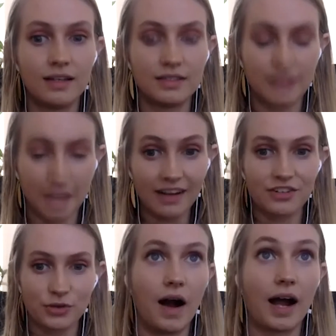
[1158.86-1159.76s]
Yeah,
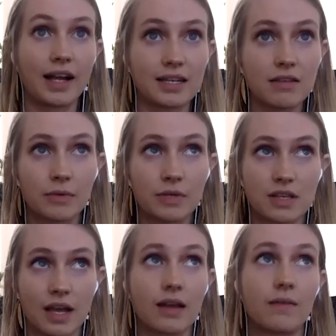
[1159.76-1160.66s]
sure. I guess I would
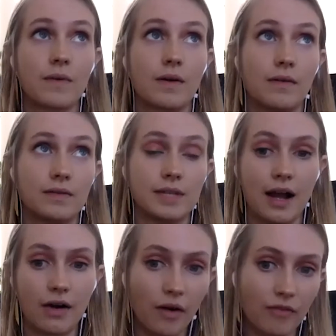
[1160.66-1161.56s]
say
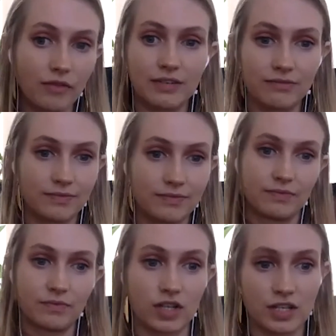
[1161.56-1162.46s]
now, having
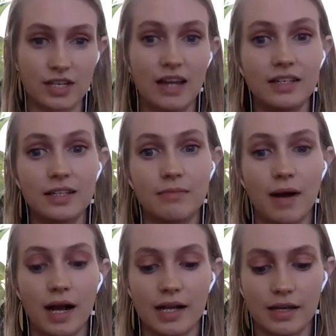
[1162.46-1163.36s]
just ended
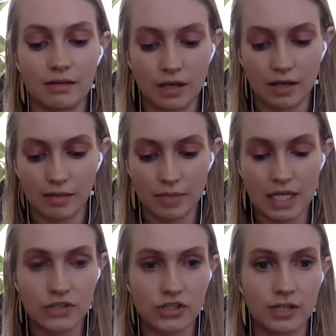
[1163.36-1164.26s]
my
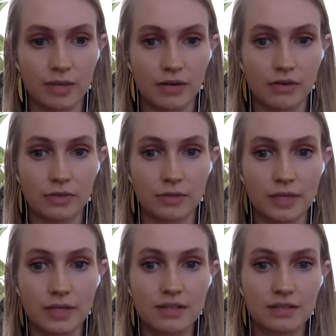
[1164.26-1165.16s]
PhD about 3
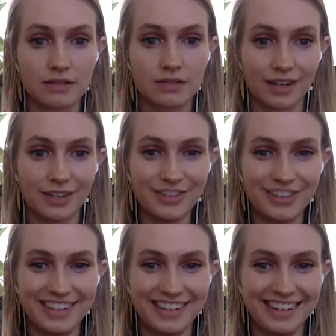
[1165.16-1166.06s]
weeks ago,
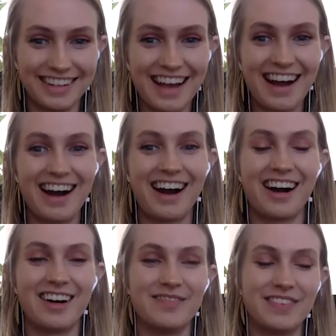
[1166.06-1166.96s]

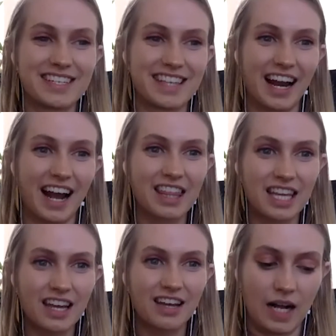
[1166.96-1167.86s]
is that I
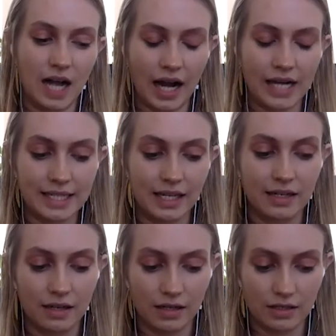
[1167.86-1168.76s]
think I
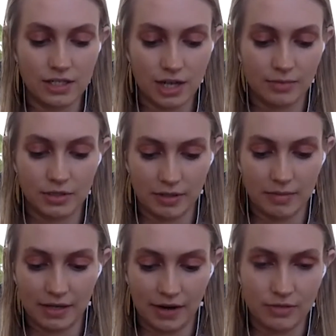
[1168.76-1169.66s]
did a good job during
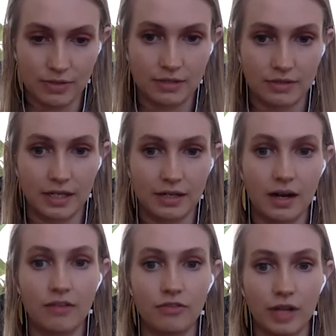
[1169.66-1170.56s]
my graduate career
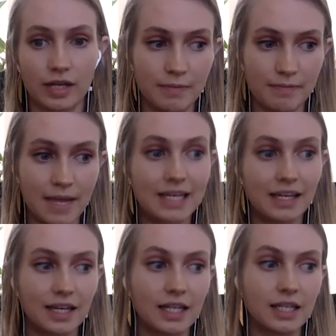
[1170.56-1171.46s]
of like
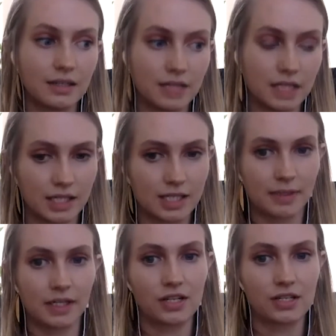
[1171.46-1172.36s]
making it the
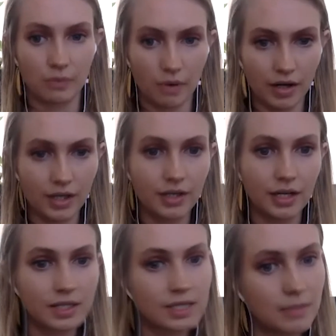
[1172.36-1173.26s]
experience I wanted
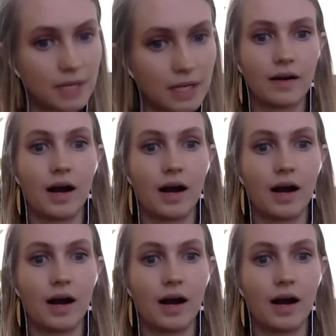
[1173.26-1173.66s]
it to be.